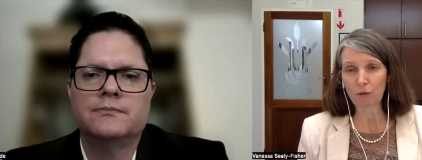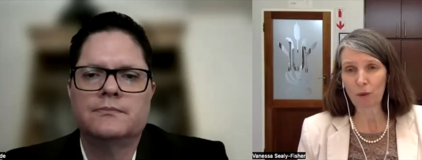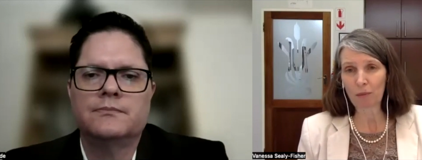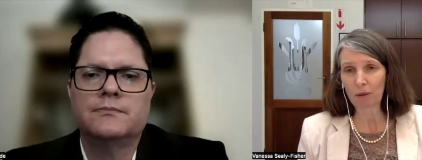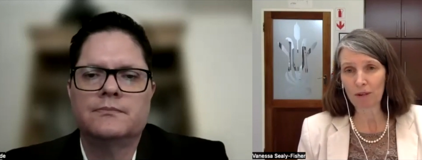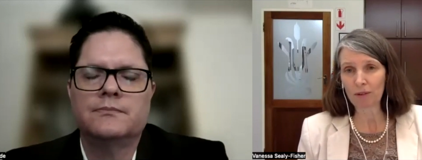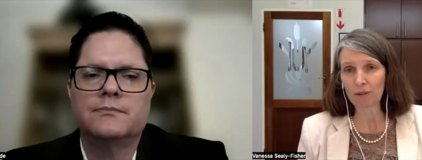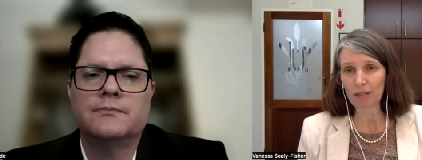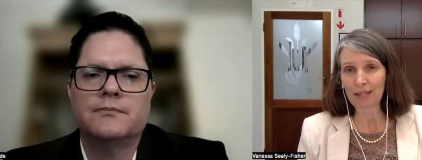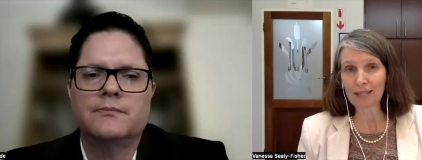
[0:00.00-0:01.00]
Speaker 1: where
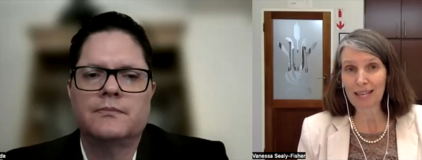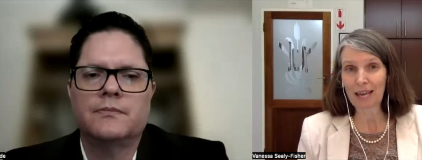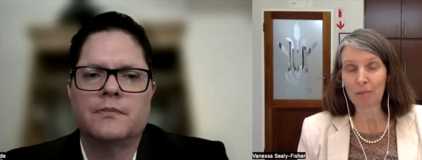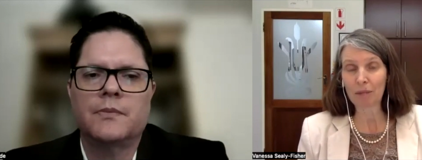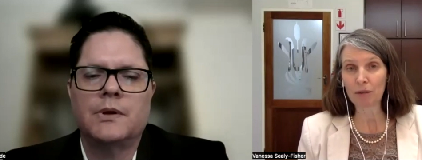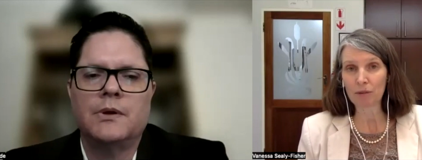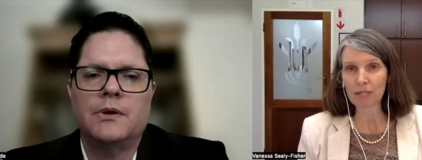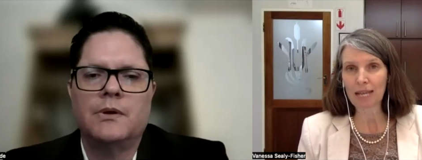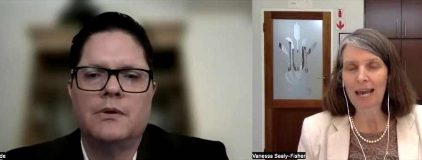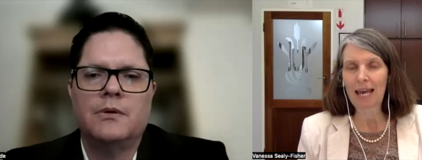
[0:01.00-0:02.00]
polyurethanes can be
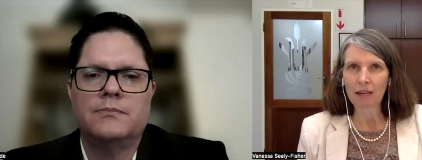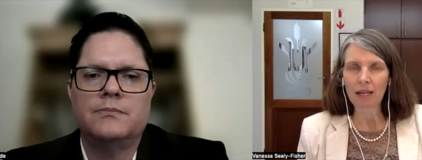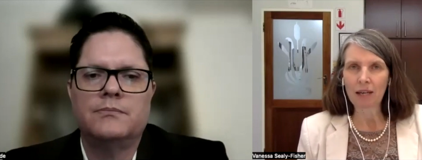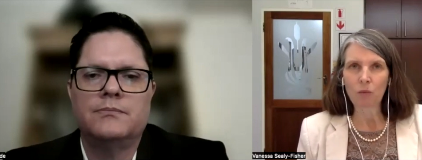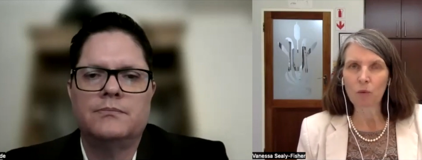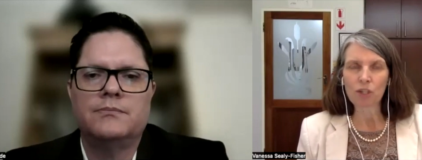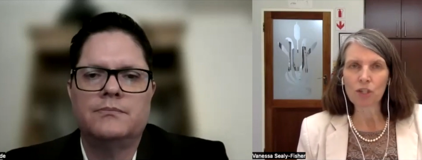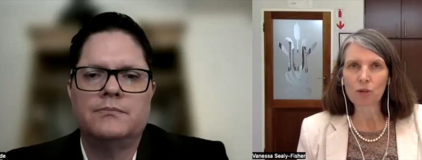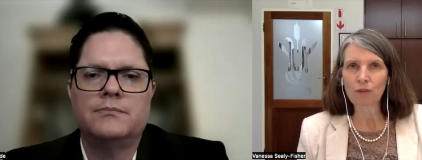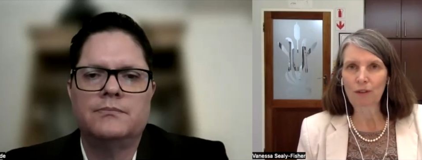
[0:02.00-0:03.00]
used. In which
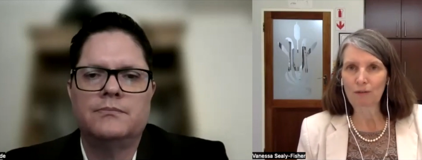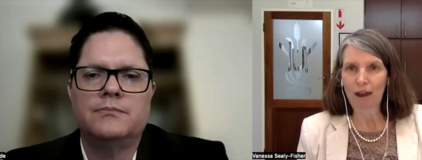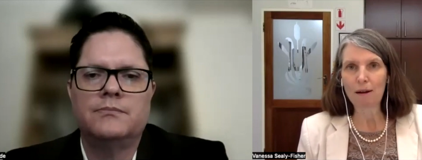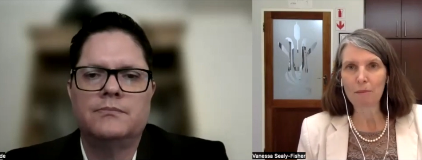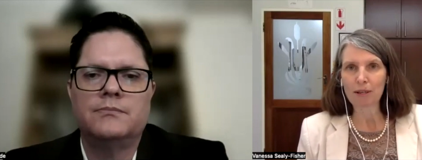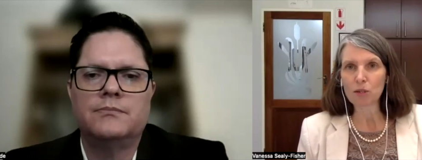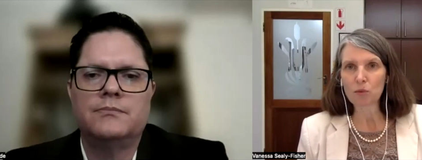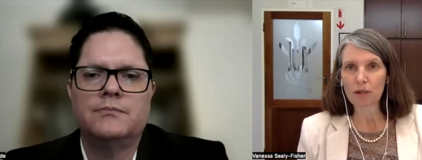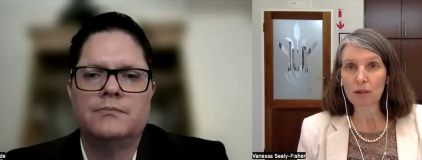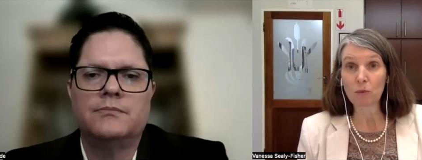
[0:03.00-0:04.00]
sort of environments
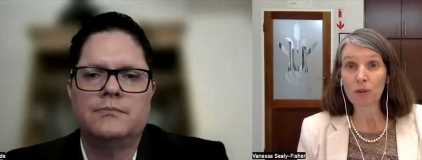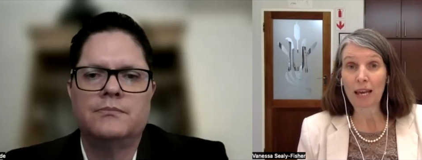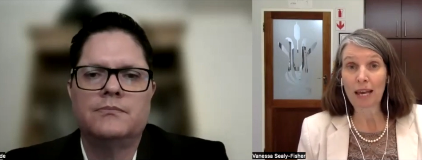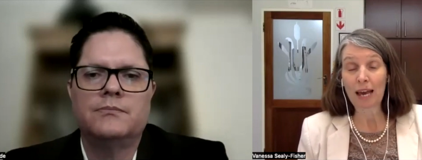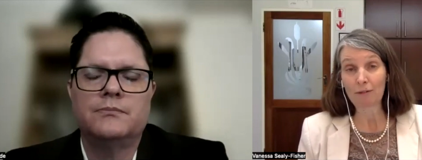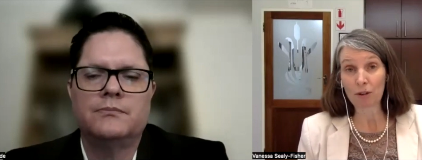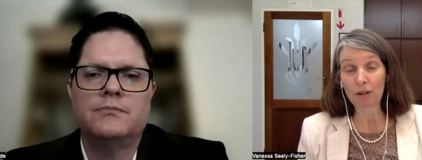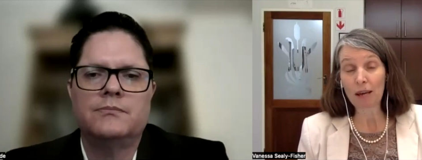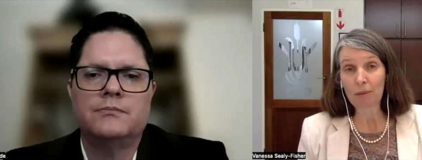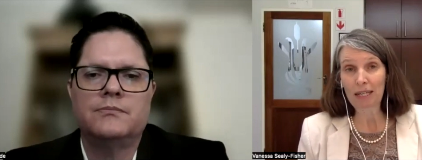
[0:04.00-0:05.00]
would it would they have good
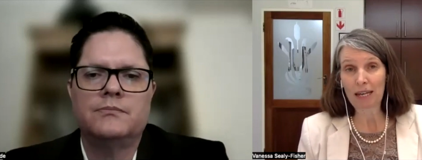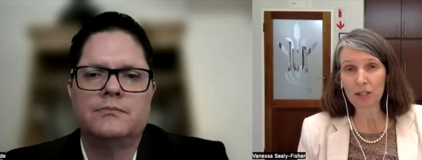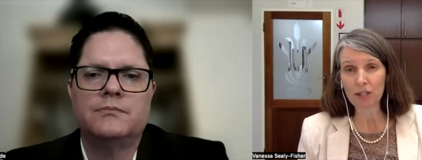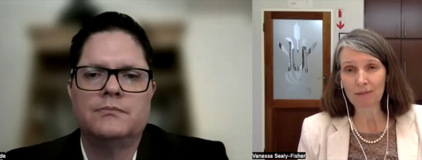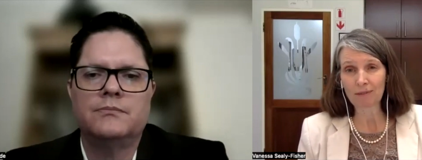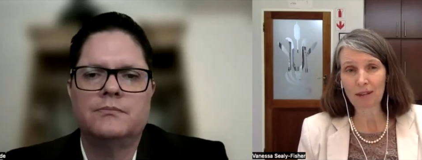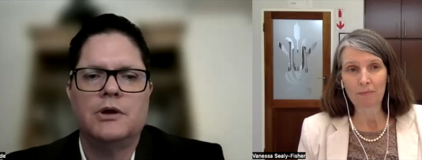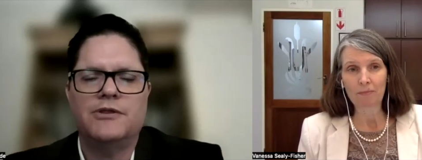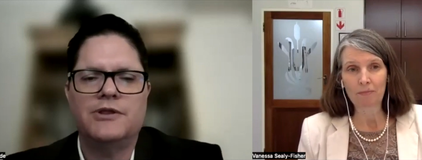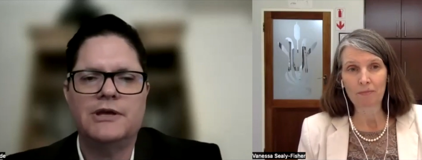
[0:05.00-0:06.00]
application?
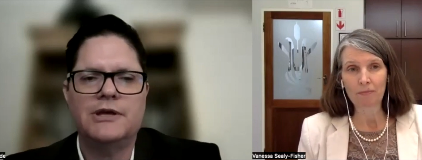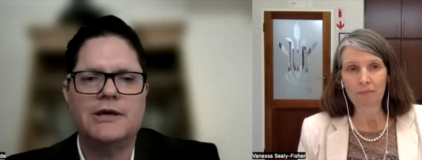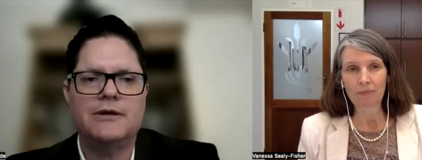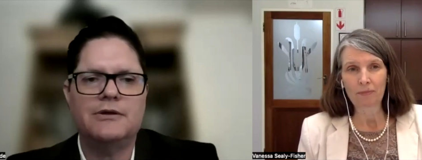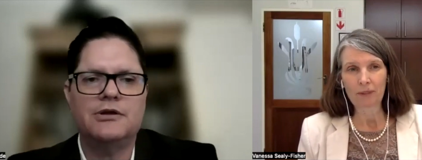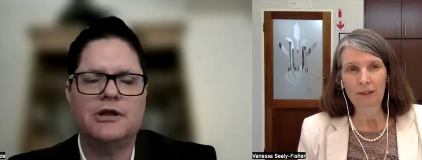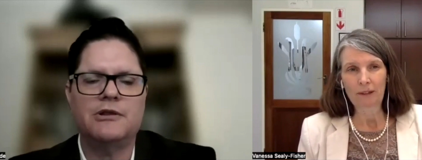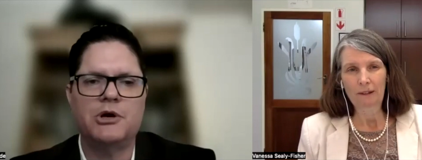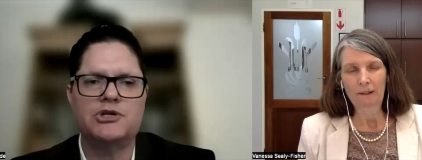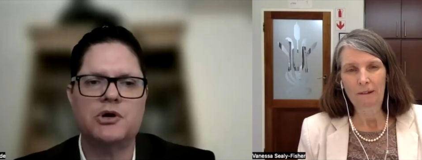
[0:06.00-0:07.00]
Speaker 2: I think uh, you
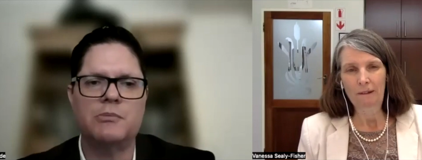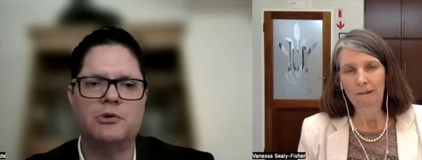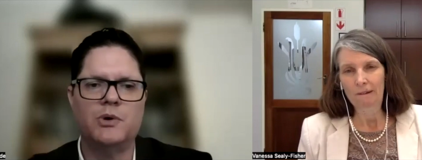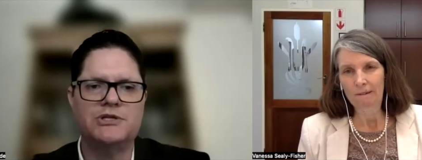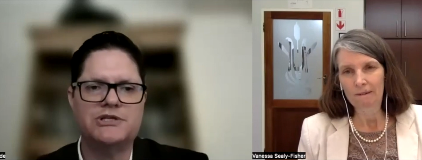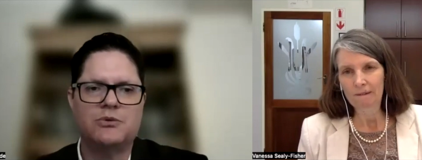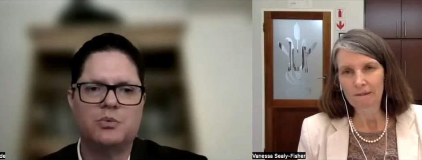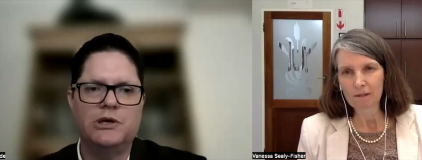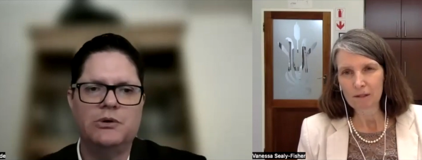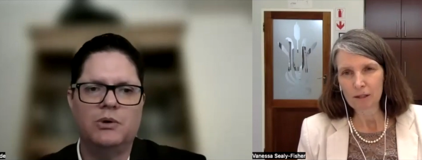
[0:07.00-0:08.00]
know the most common ones
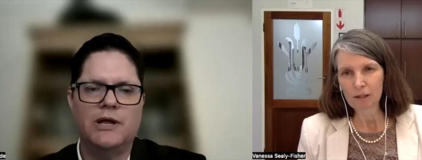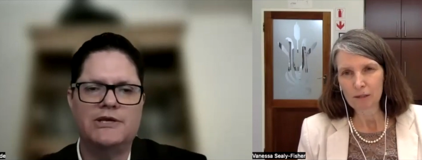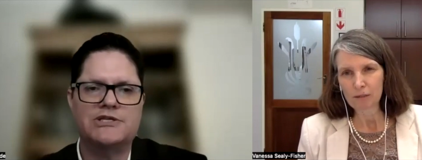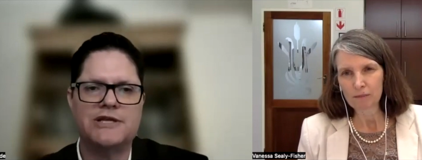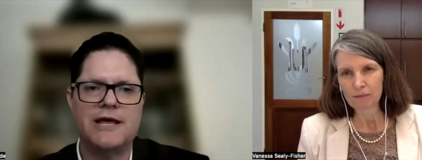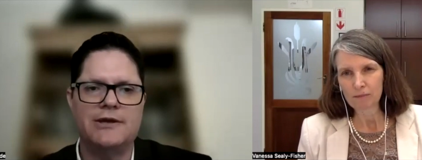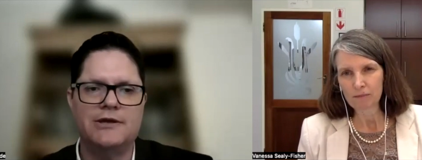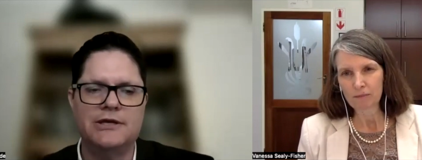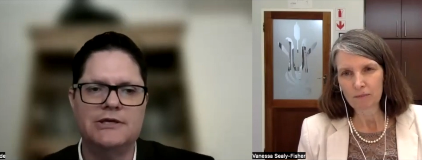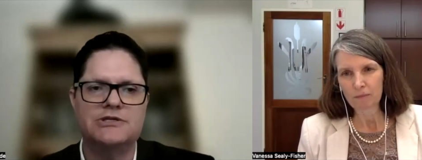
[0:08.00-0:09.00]
that we all
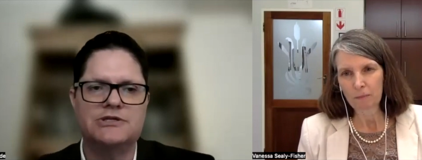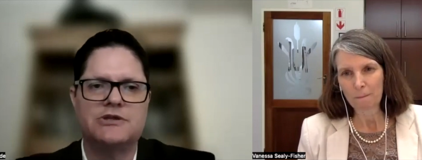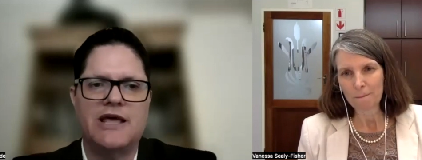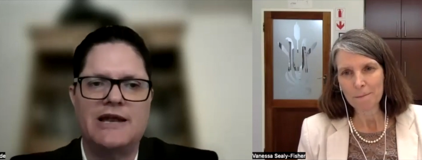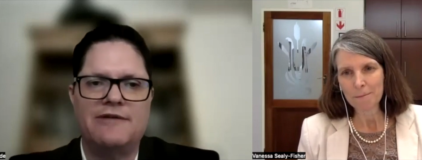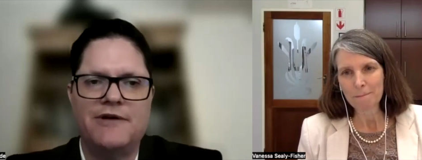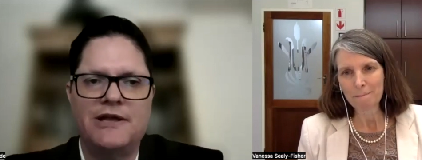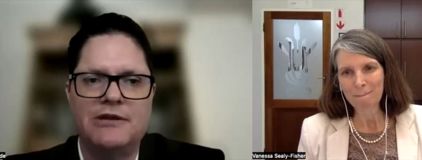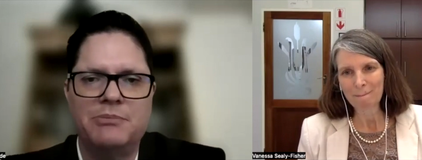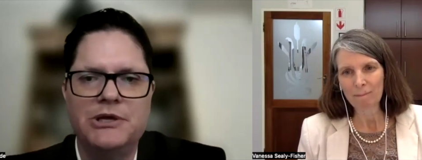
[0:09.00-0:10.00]
understand is the
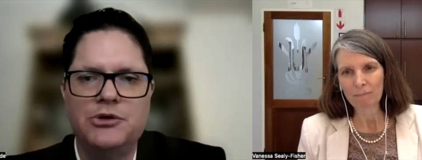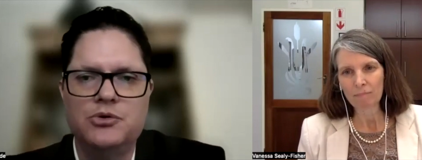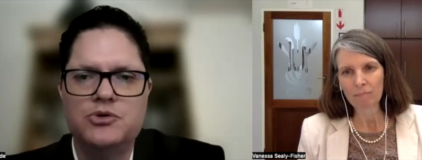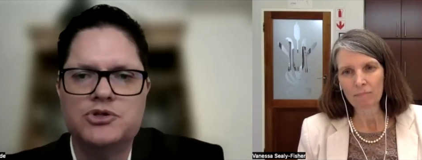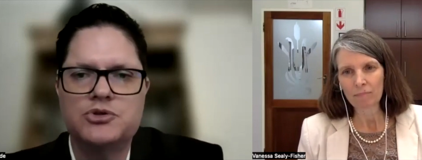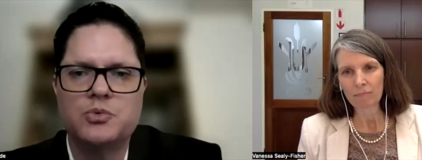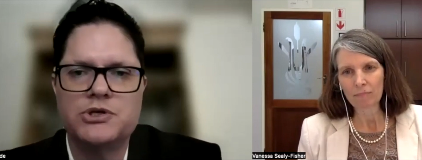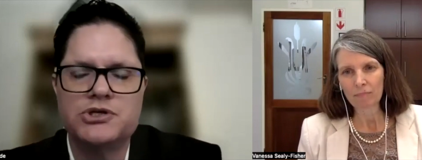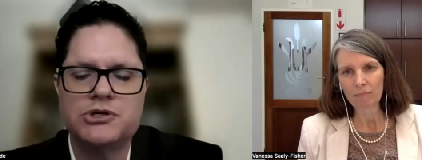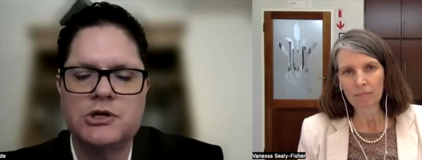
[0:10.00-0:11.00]
aliphatic PUs,
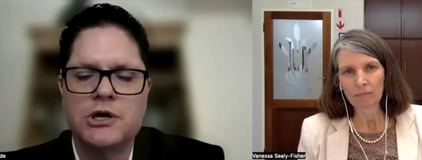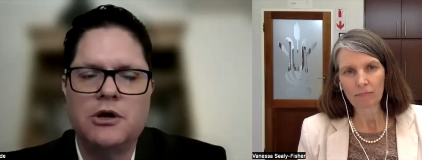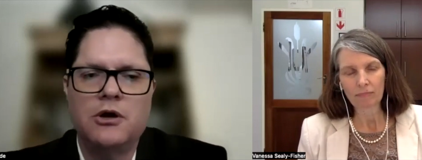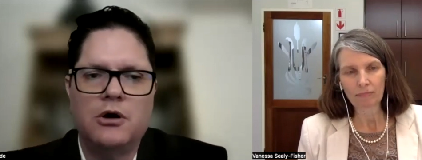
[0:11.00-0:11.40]
which